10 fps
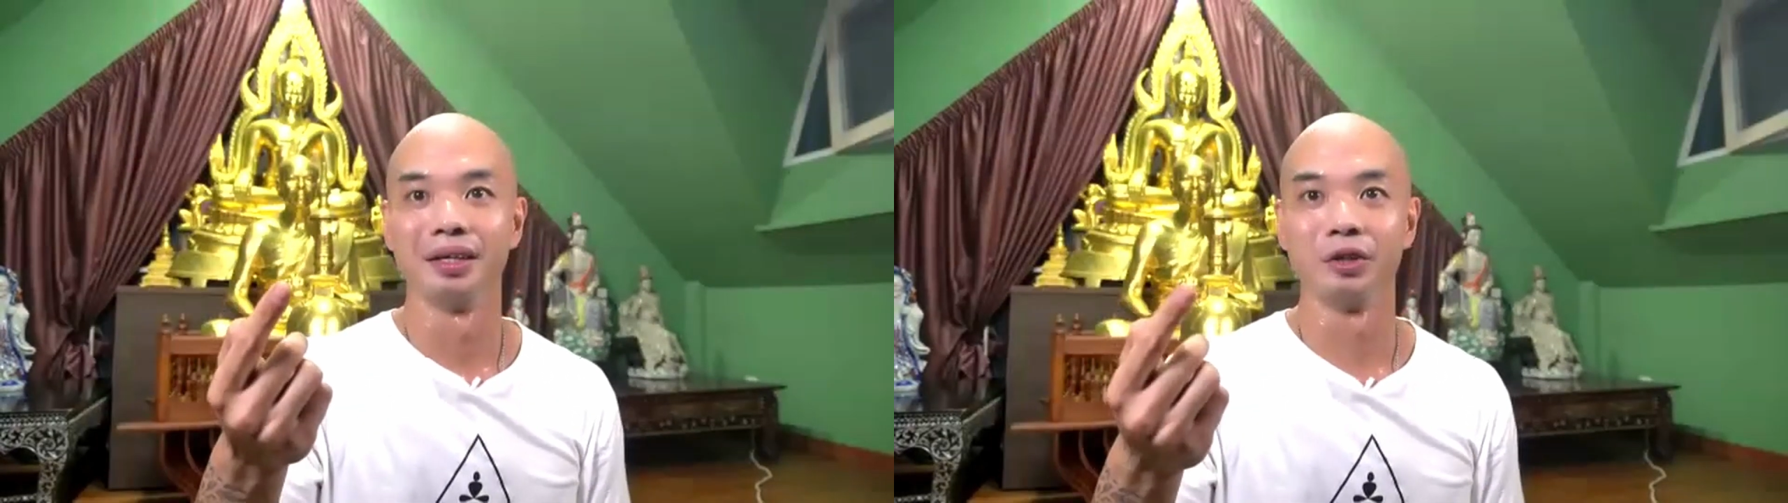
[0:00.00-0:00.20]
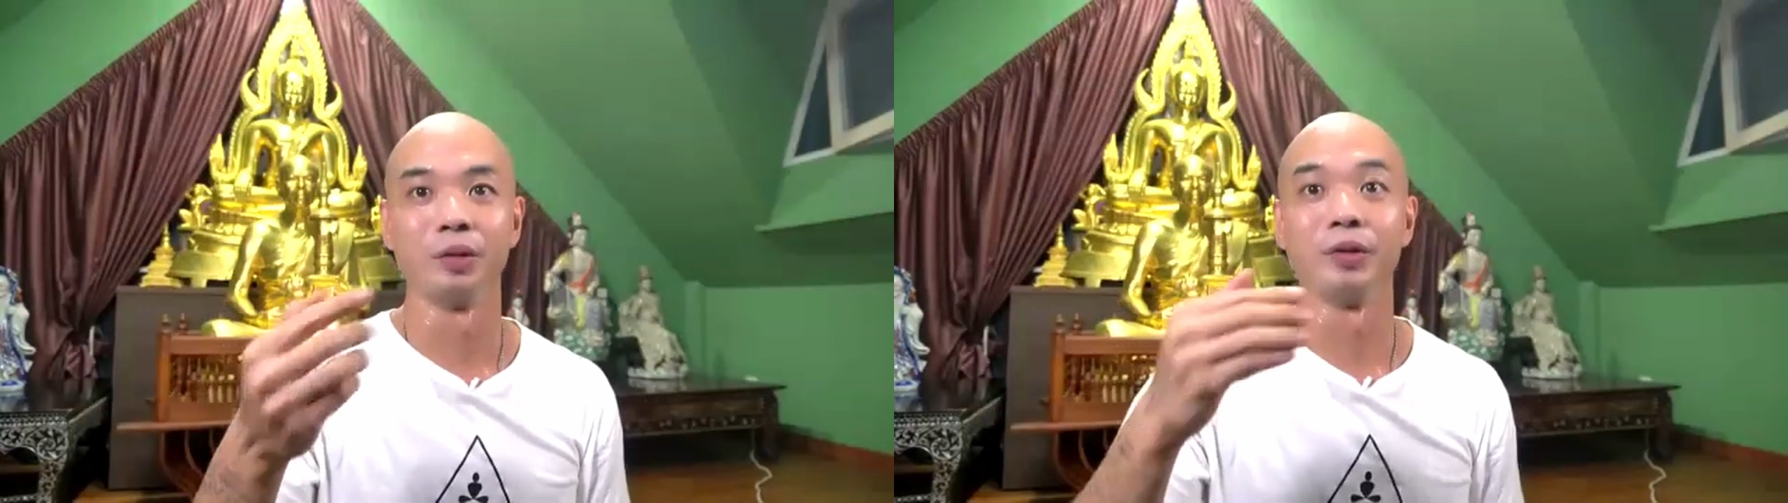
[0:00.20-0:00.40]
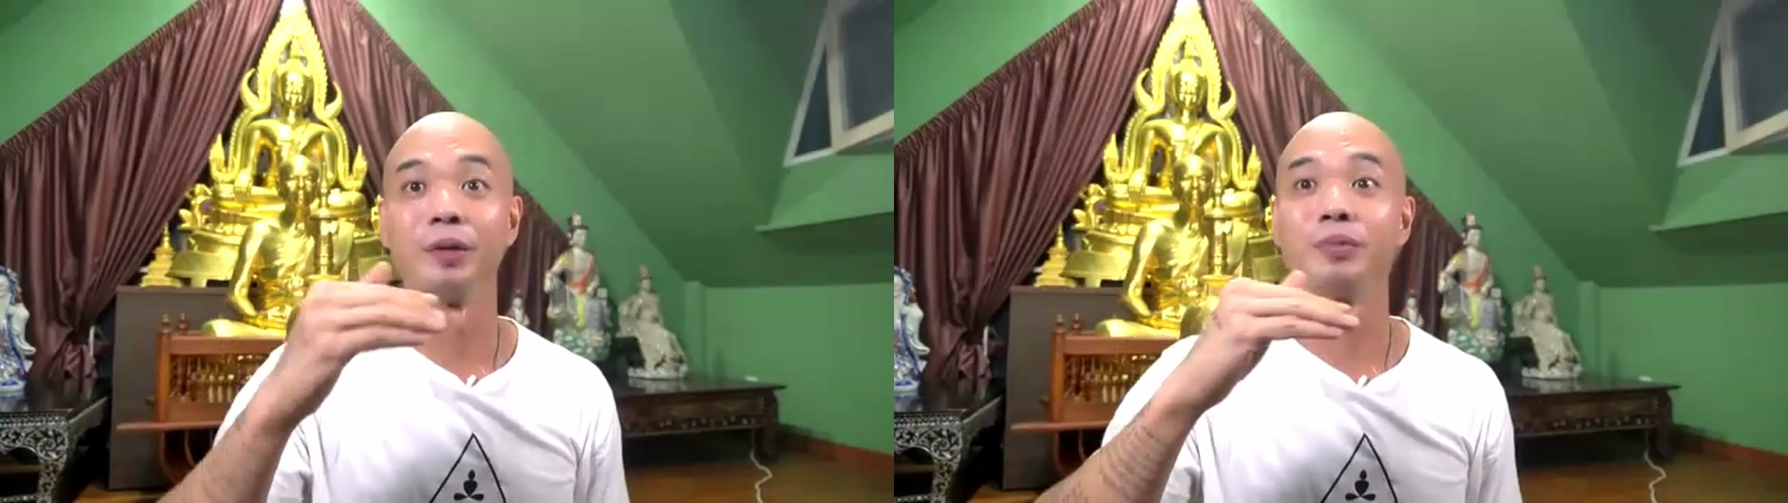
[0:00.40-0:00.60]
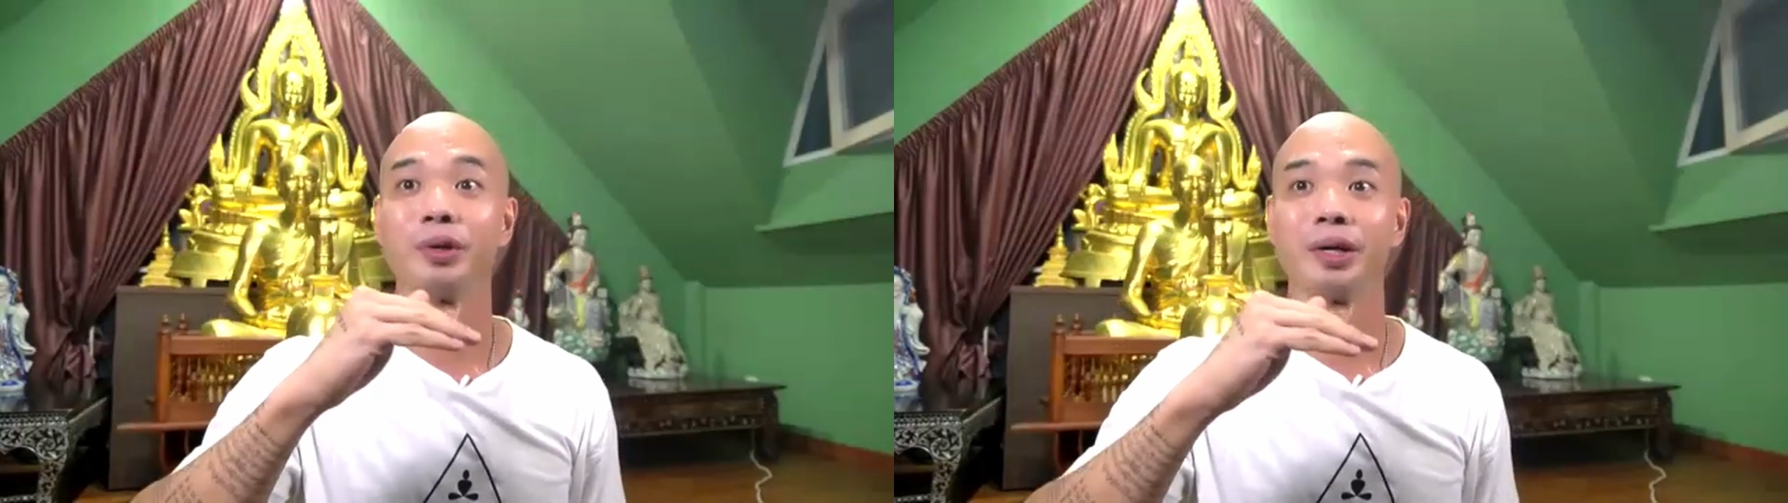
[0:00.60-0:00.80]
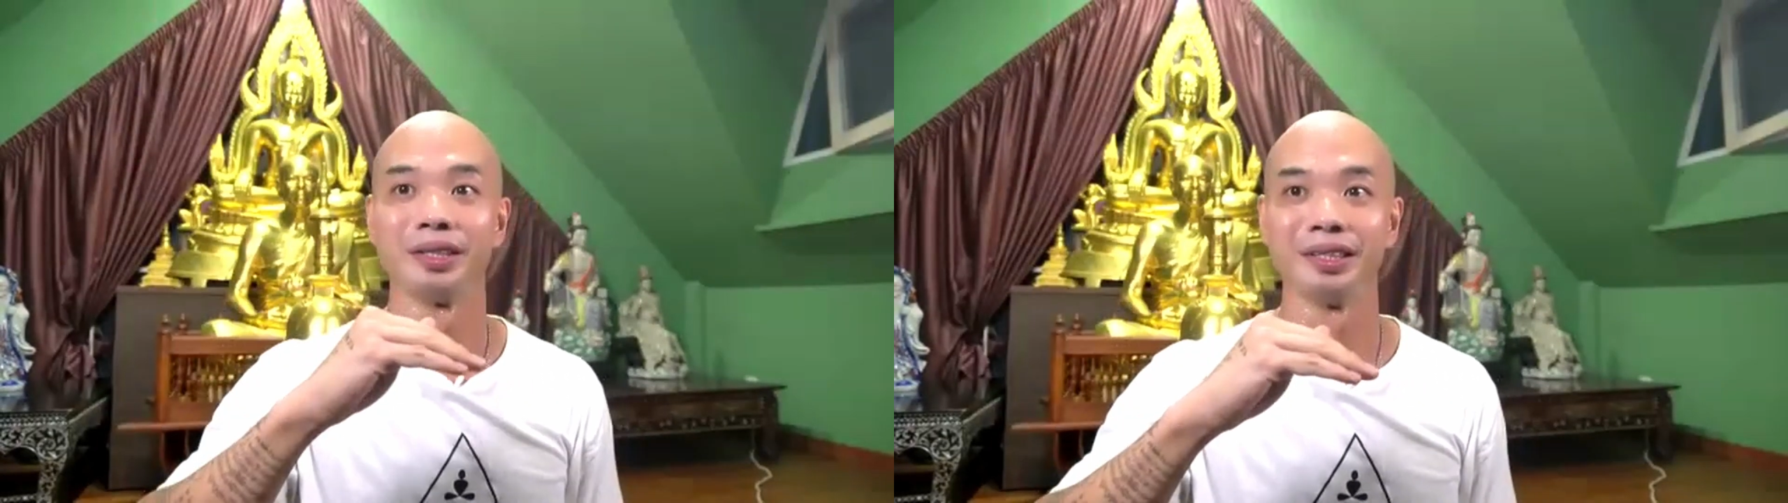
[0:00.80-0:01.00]
You're not being
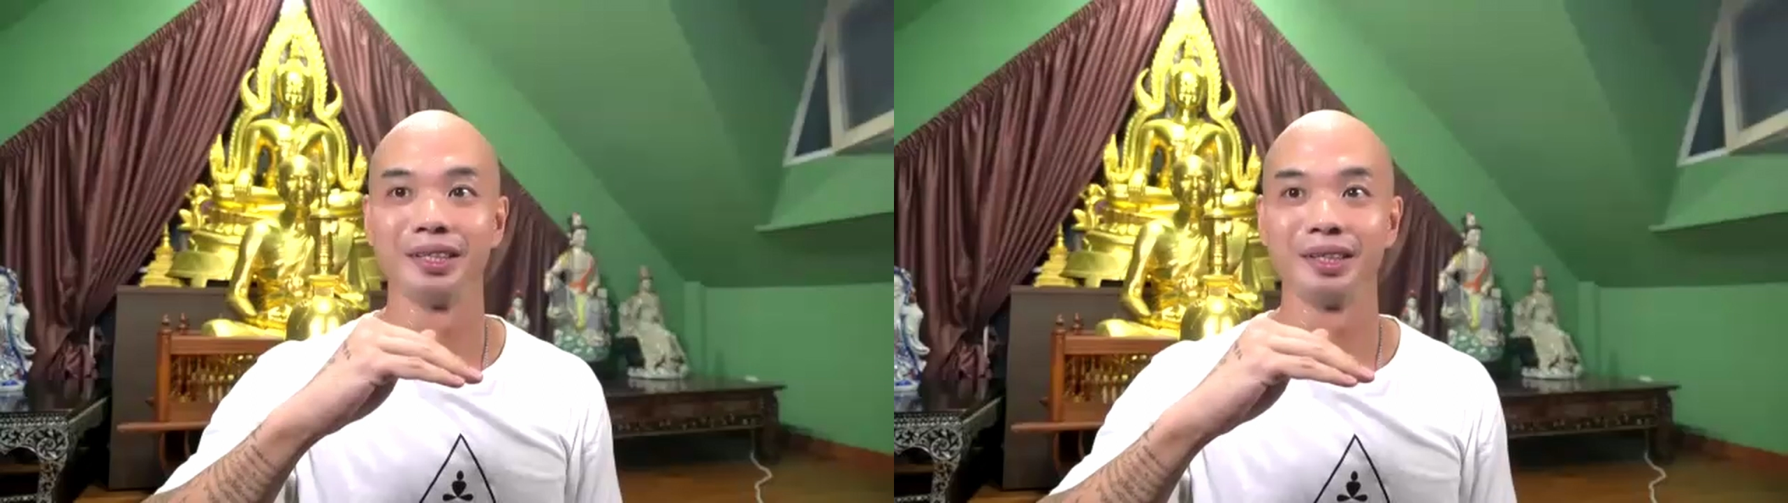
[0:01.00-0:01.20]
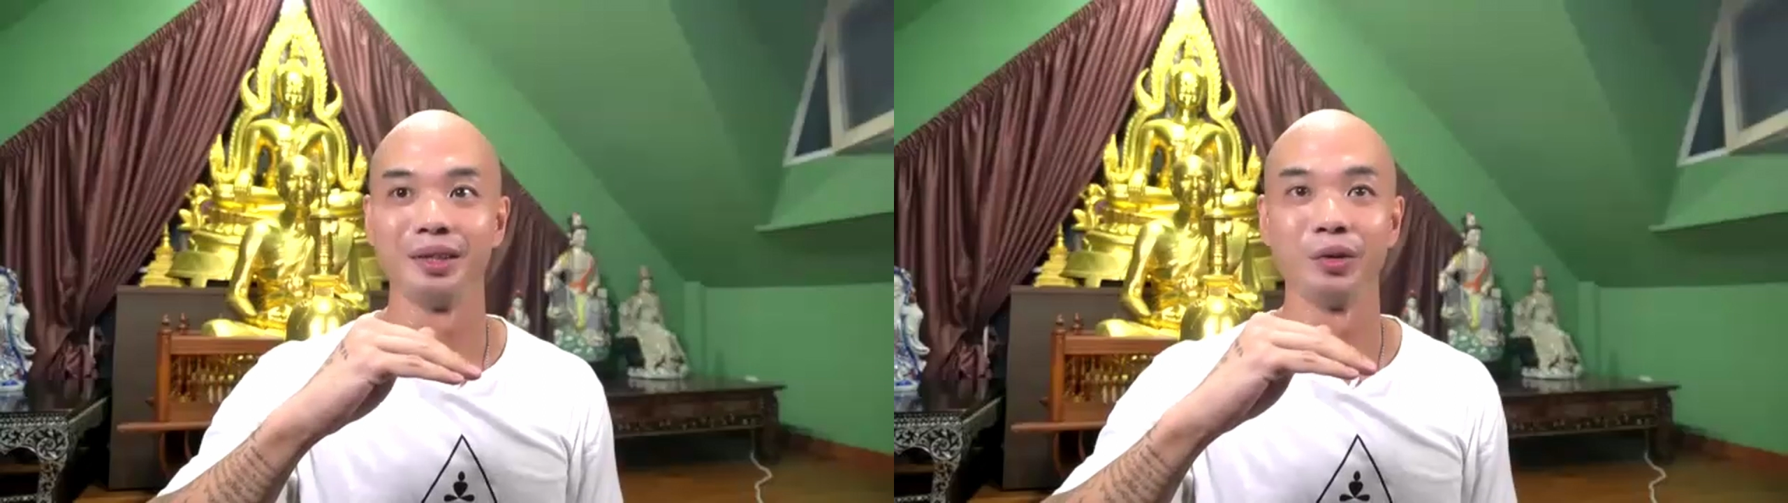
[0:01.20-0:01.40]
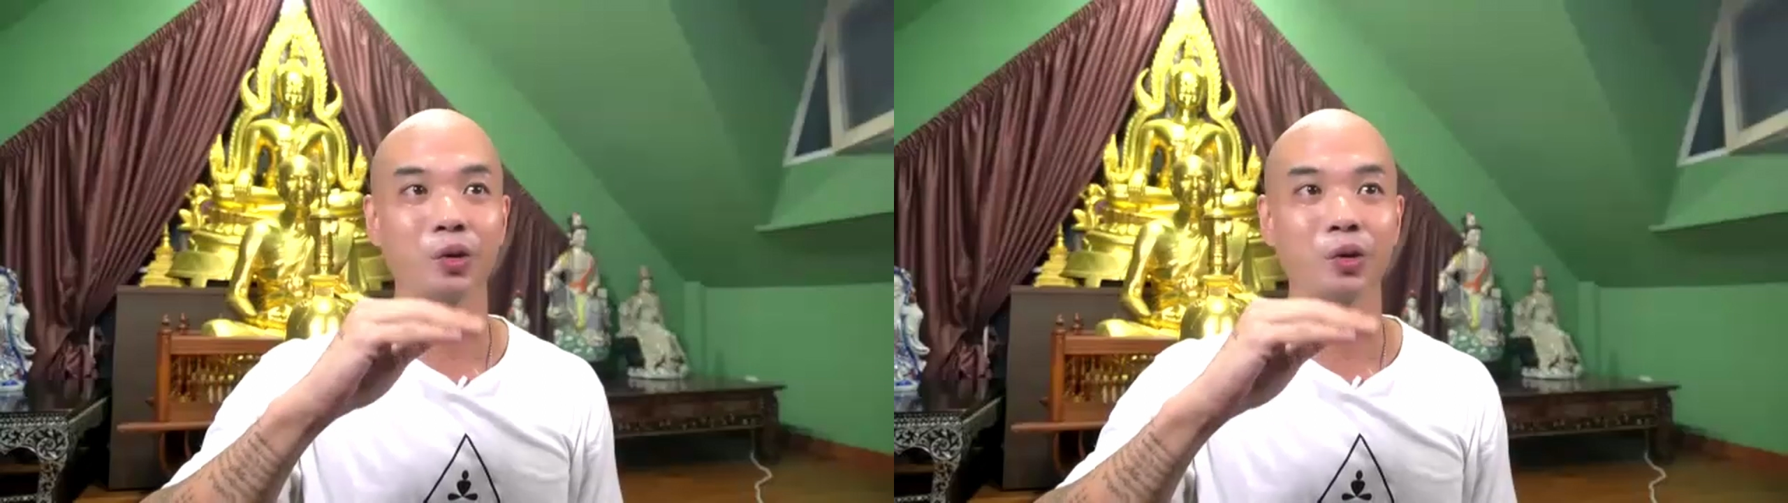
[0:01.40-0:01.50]
present. The